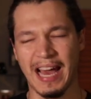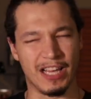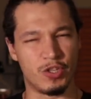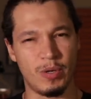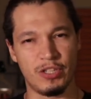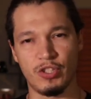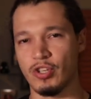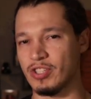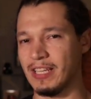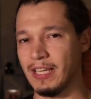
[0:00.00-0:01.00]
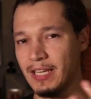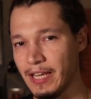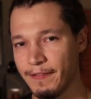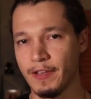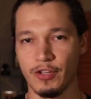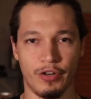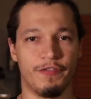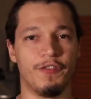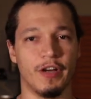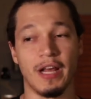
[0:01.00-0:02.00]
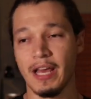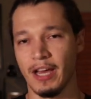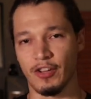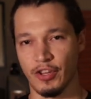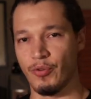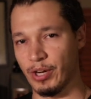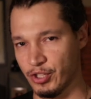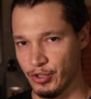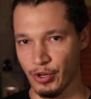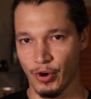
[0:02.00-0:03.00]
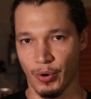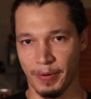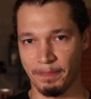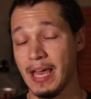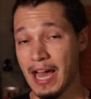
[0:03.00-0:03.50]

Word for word: as soon as you just lift your foot on the direction you're going.